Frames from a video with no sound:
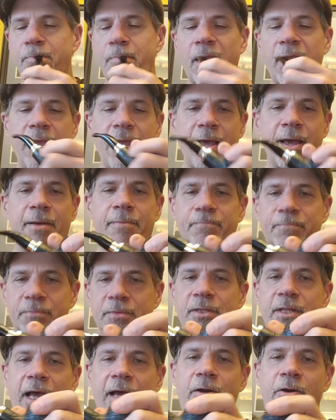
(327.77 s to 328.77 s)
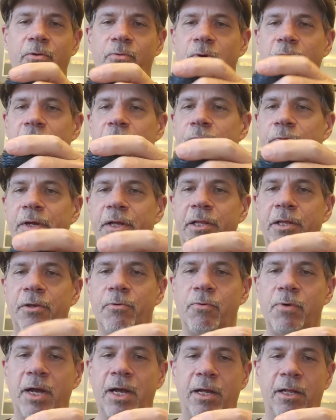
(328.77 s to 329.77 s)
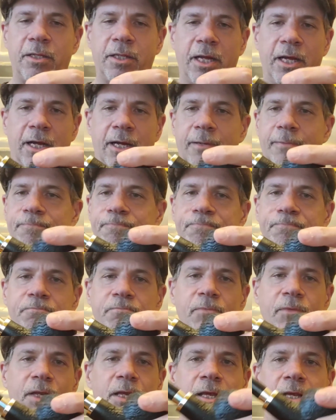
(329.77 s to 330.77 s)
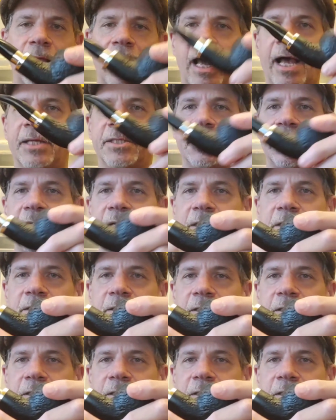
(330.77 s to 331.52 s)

Yeah, that'll work really well. Has a nice